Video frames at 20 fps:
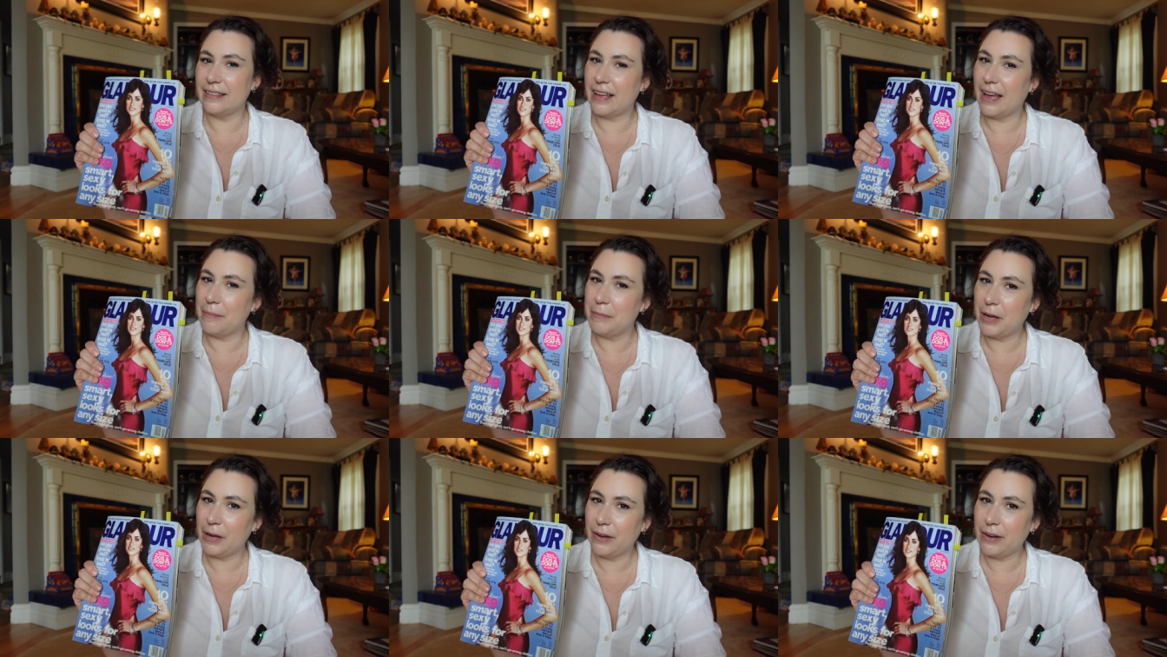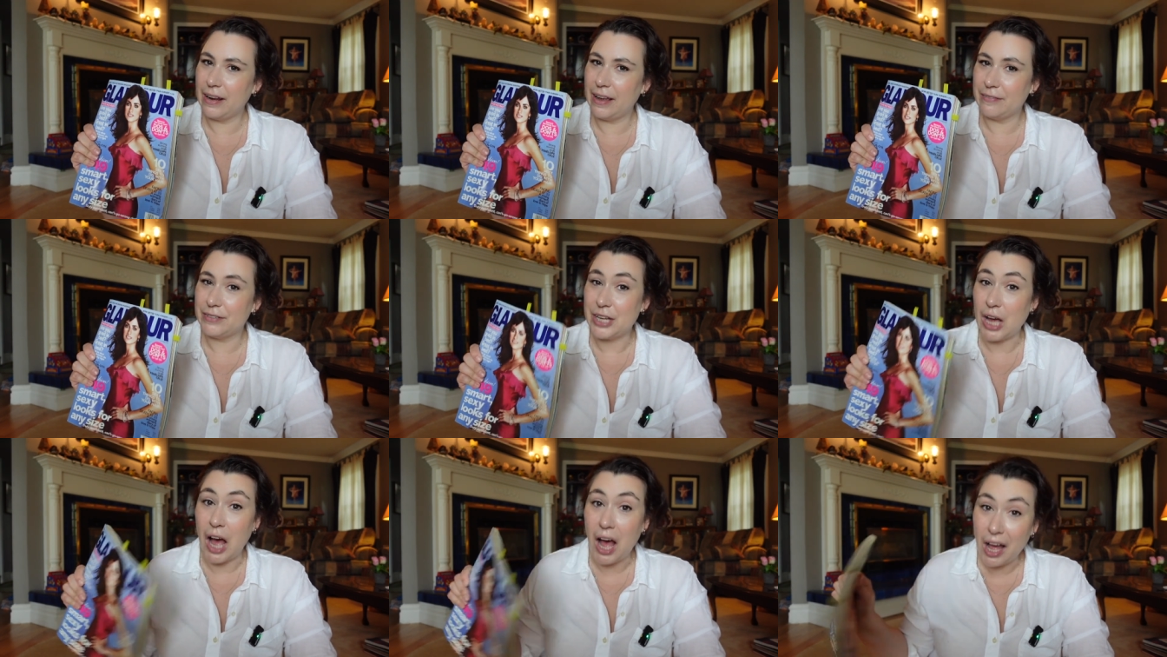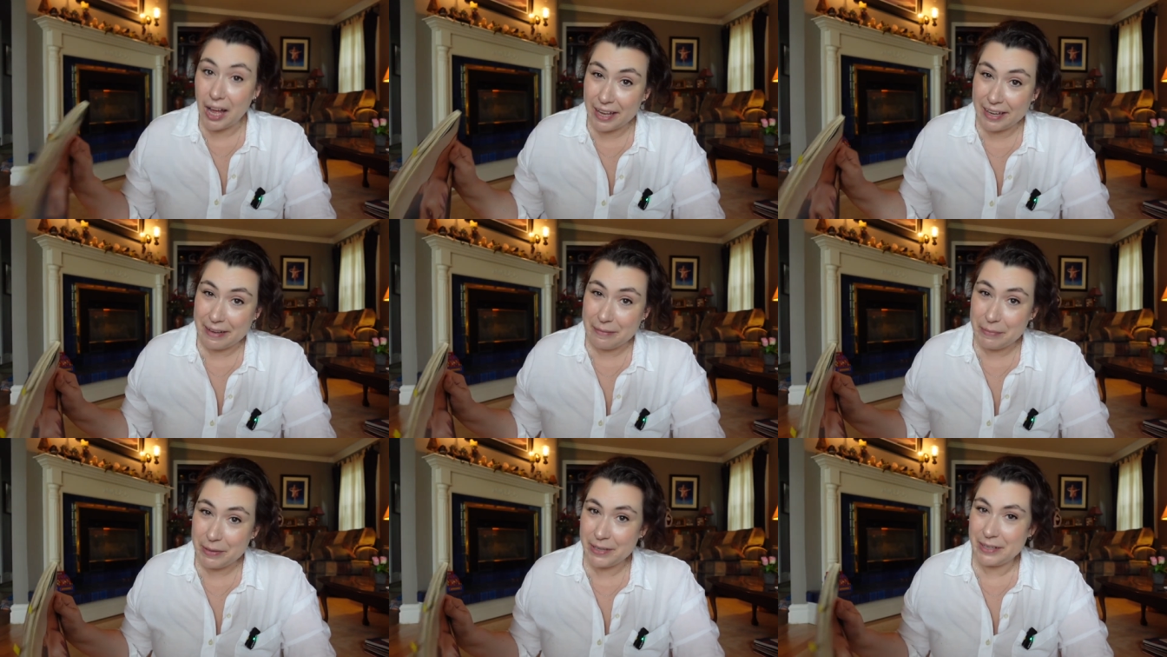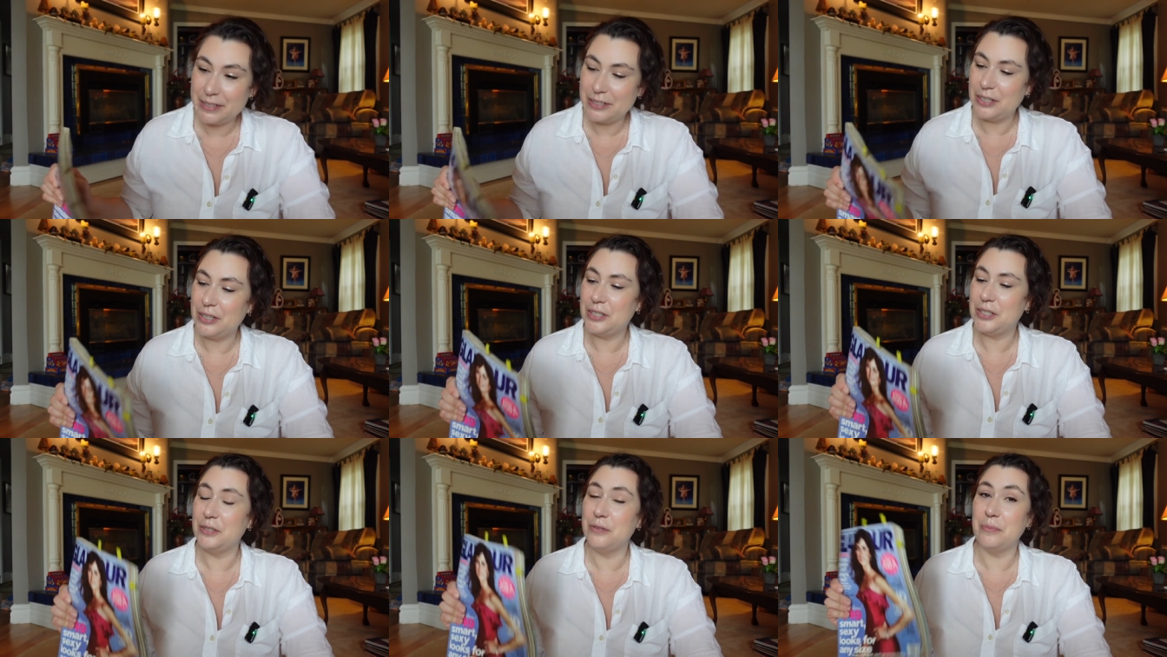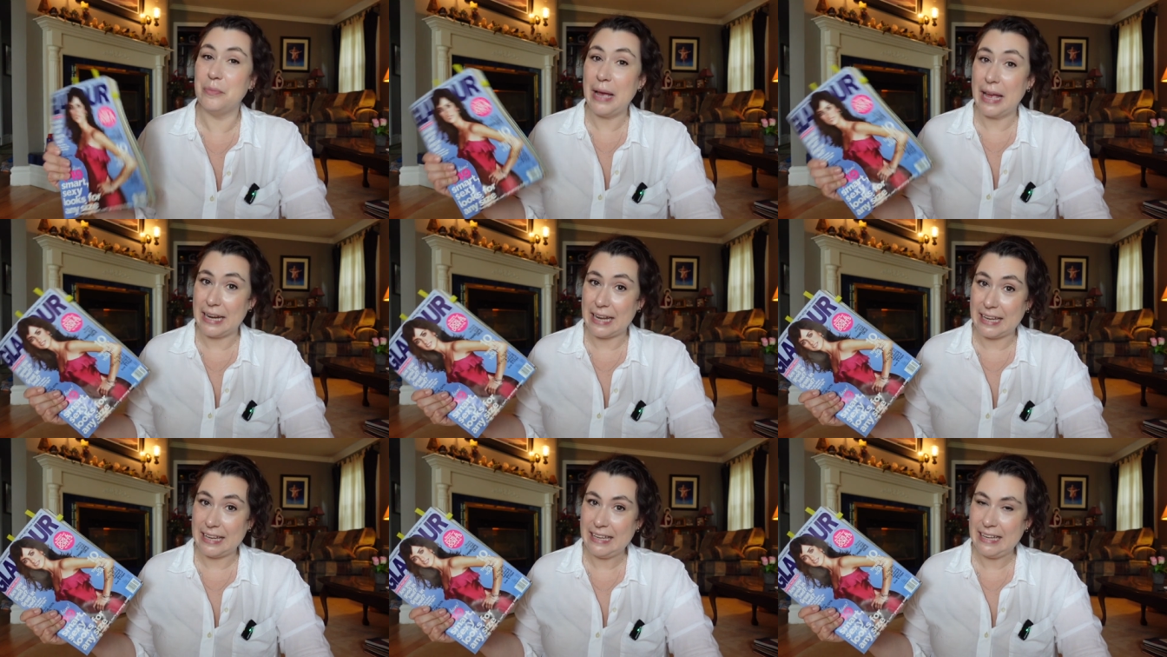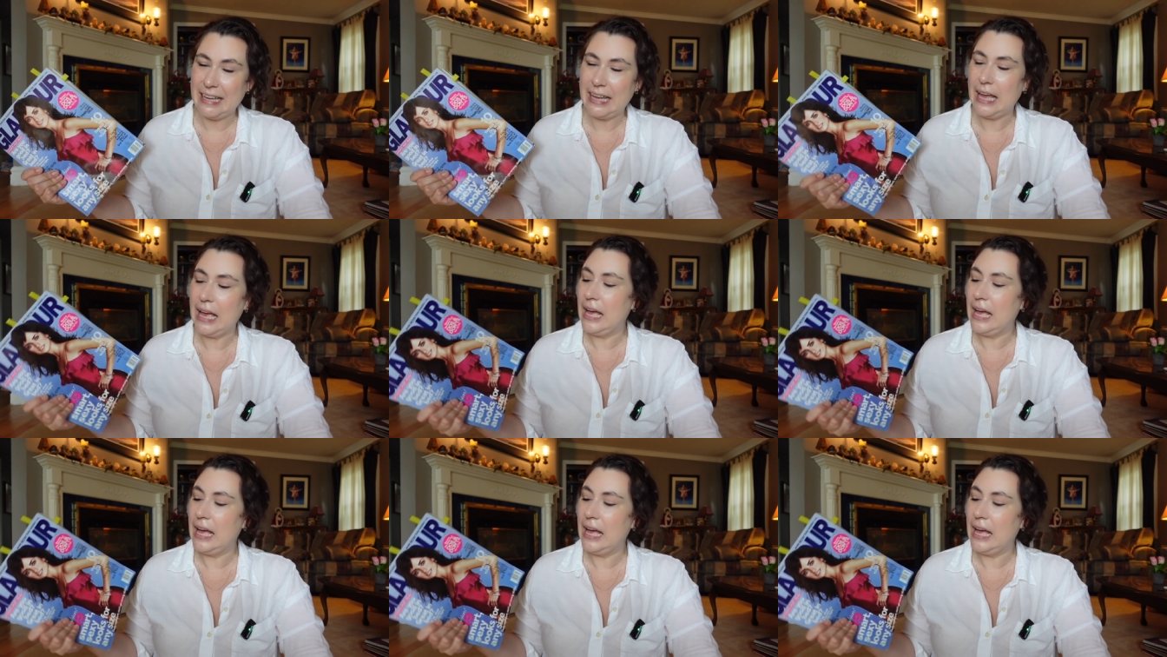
I'm not going to have time to do many.